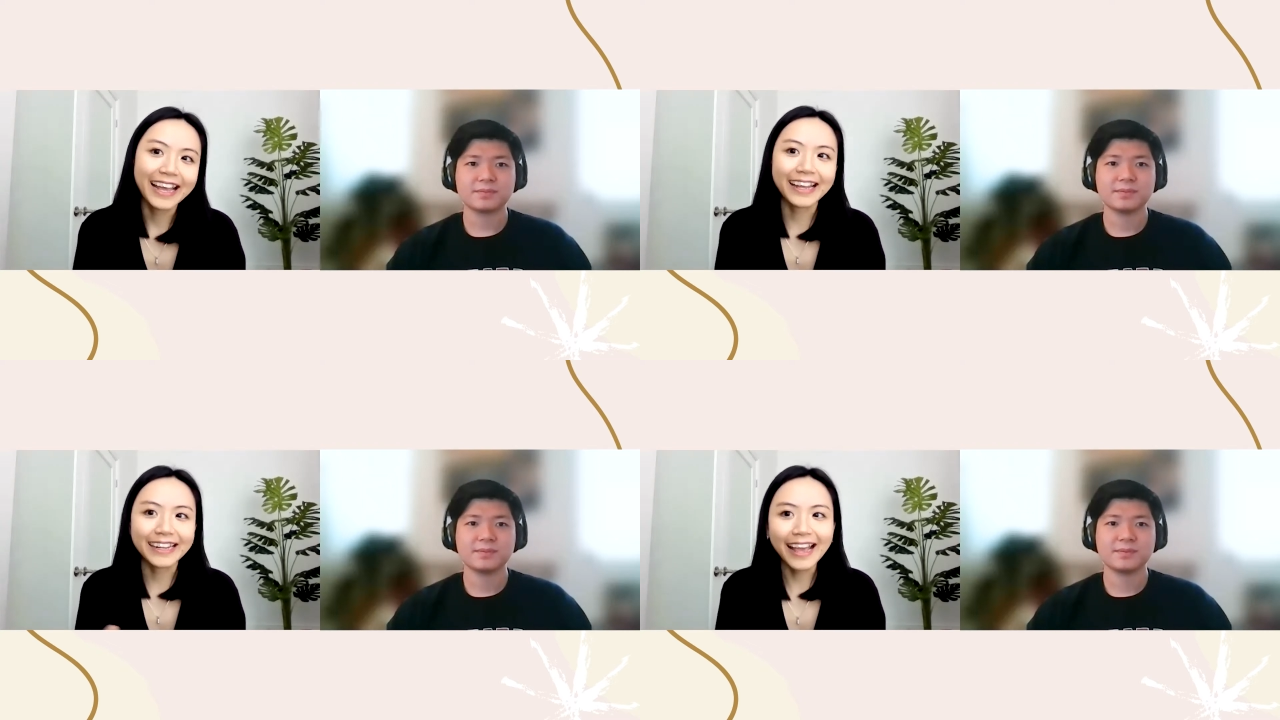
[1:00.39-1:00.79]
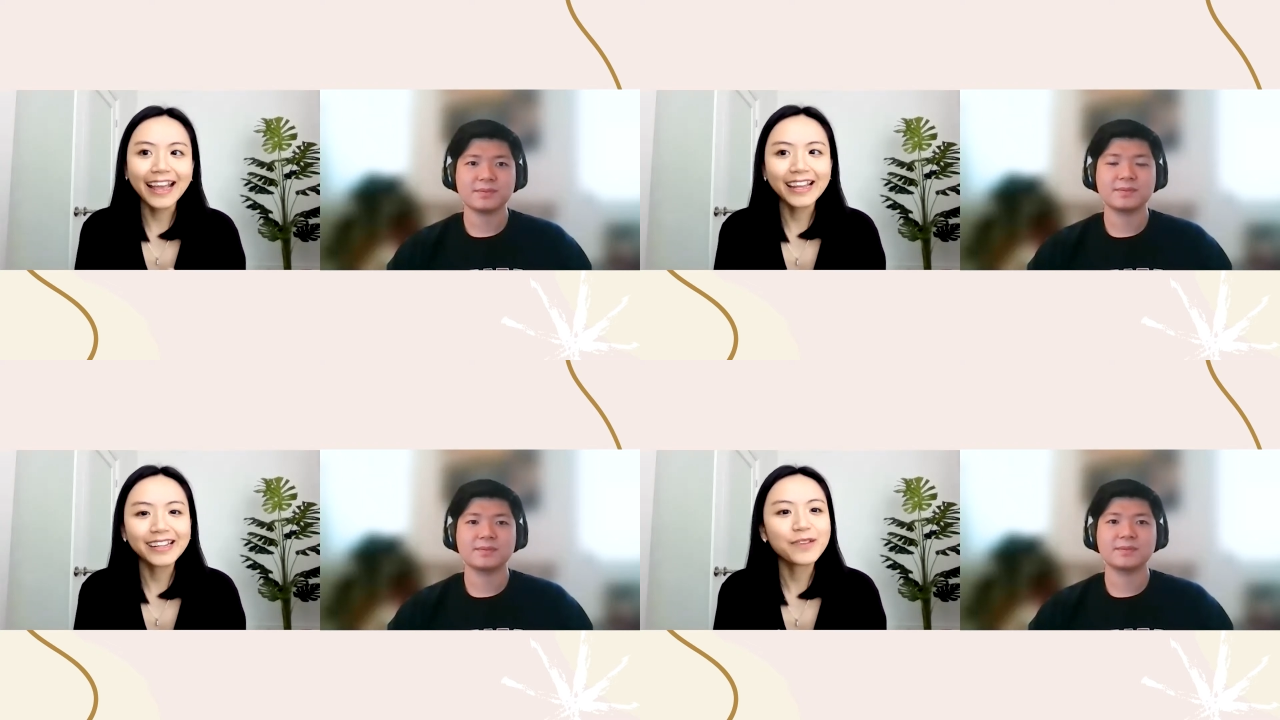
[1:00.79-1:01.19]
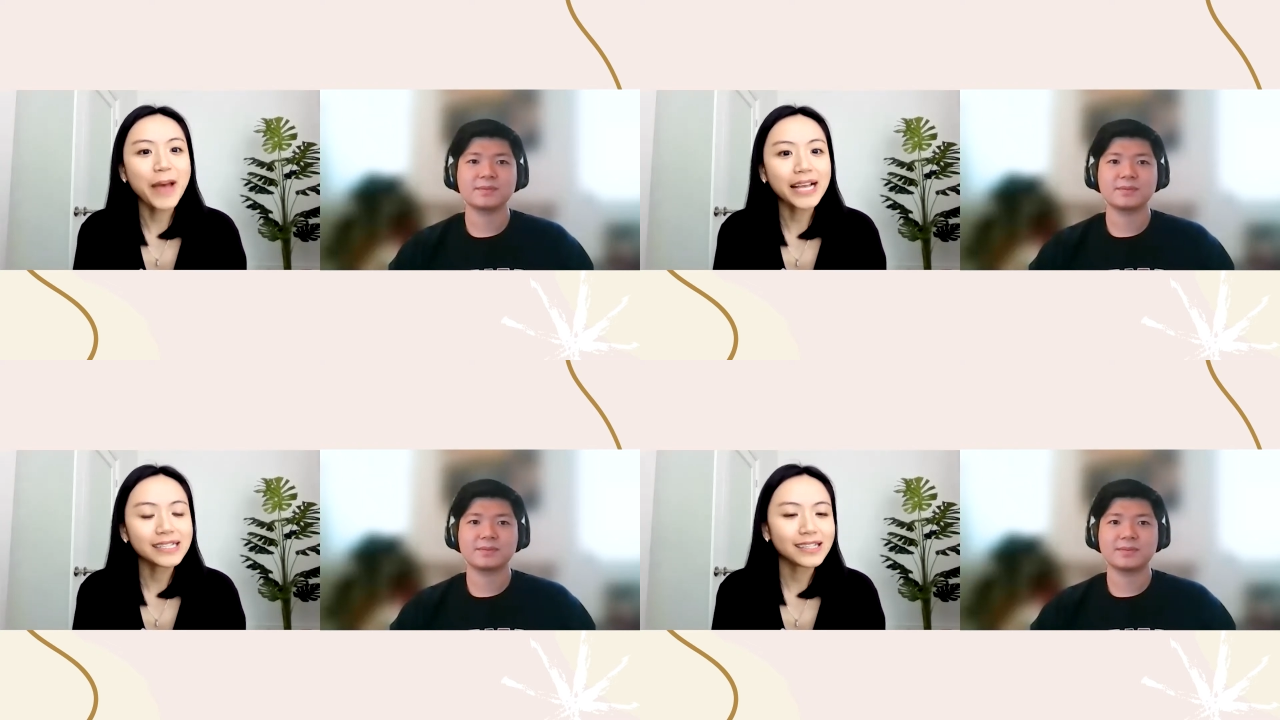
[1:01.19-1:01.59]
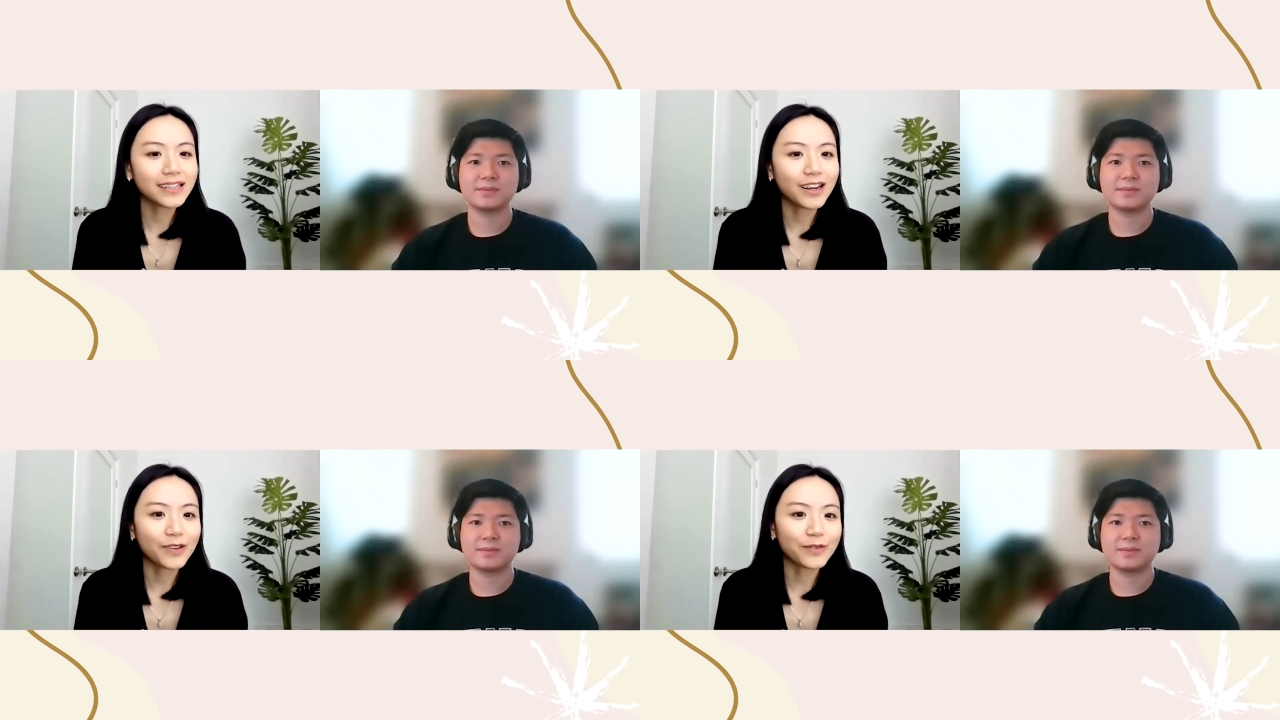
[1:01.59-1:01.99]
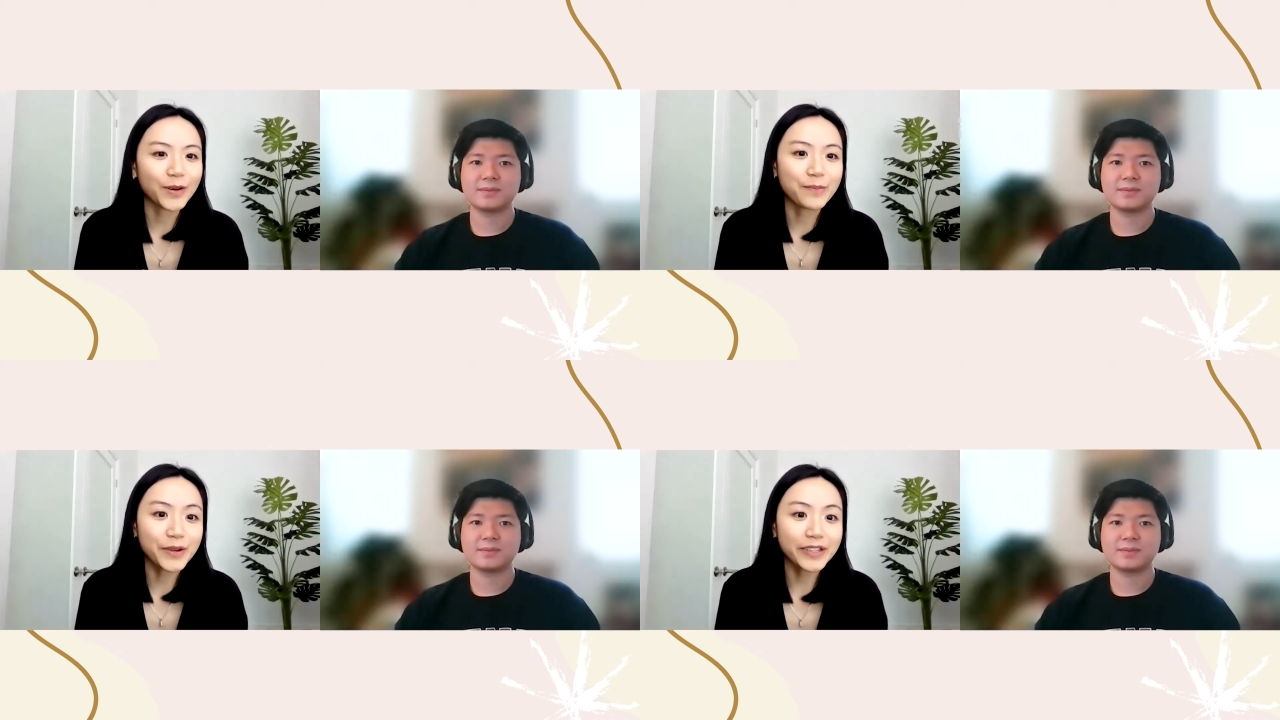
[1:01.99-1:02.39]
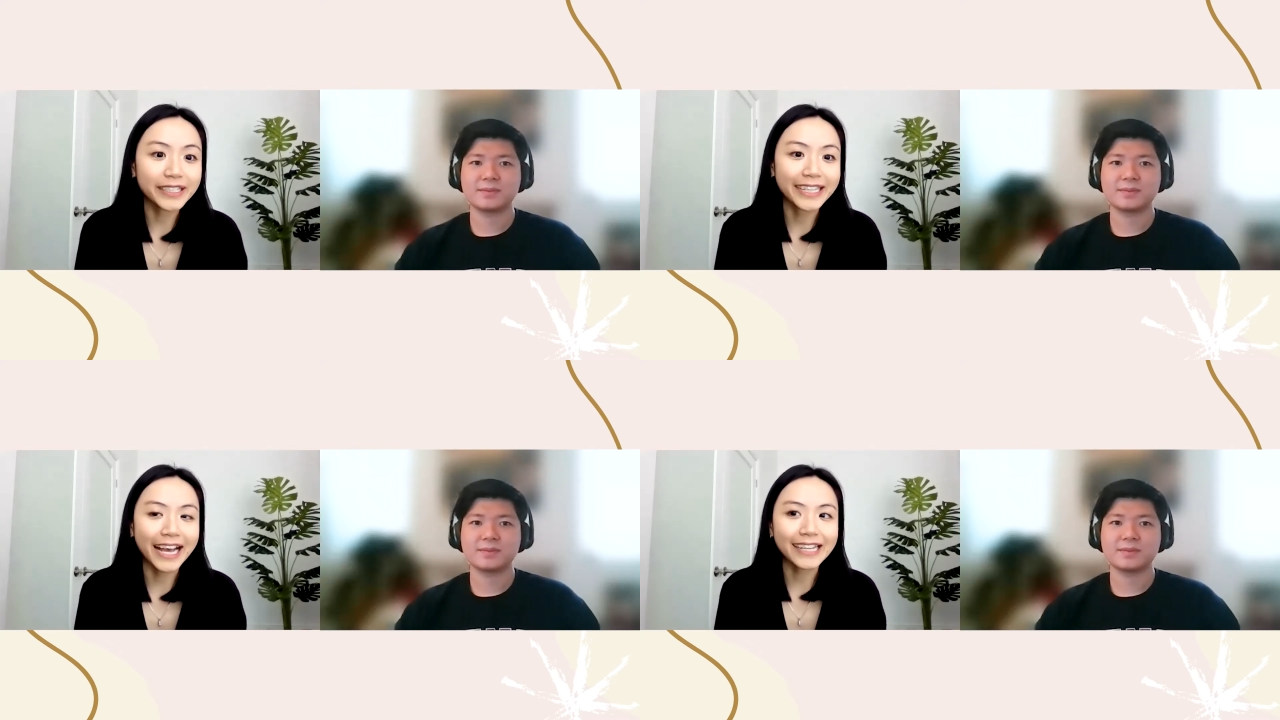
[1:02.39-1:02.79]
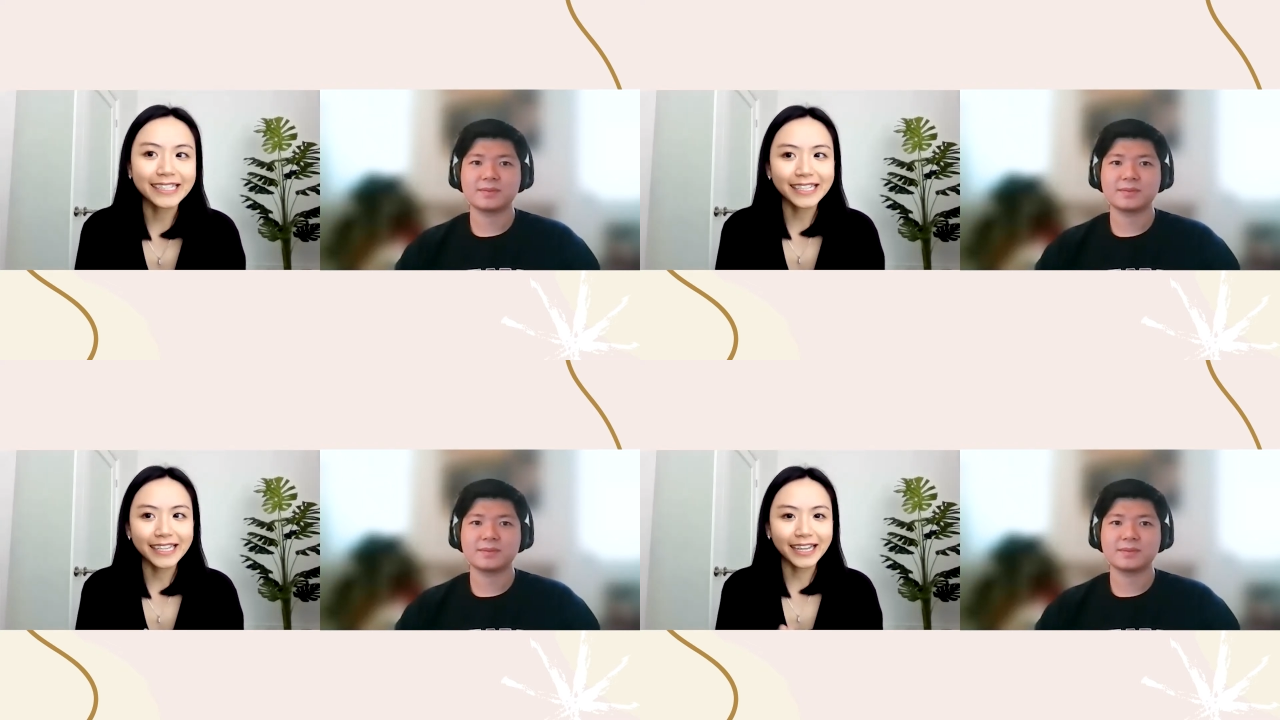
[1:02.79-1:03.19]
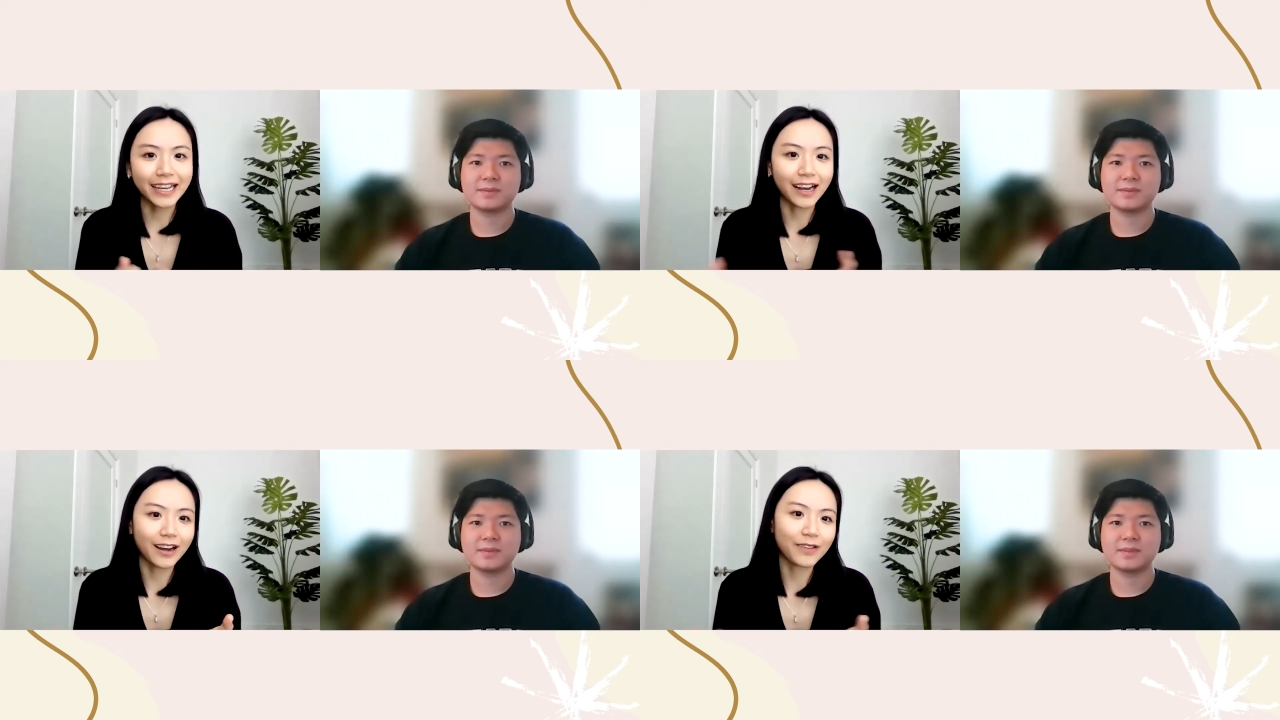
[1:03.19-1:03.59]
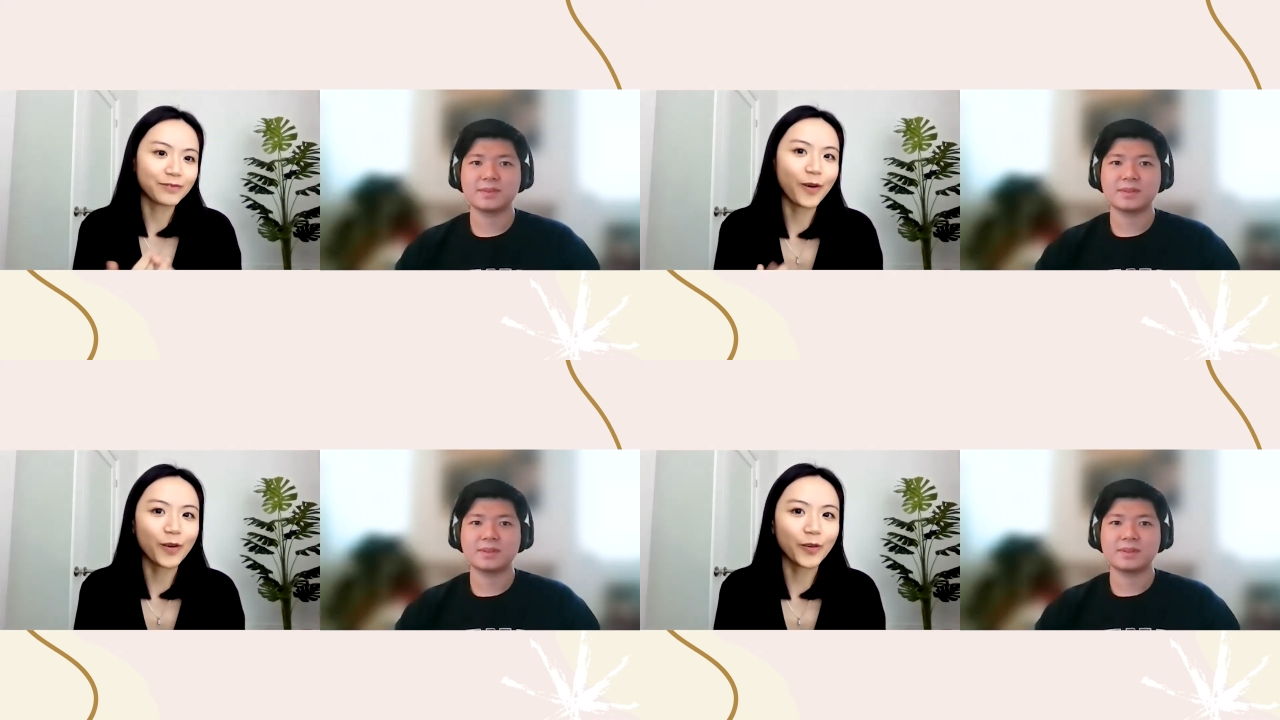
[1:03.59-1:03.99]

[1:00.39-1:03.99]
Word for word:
Speaker 1: and then the master of computer and IT uh, for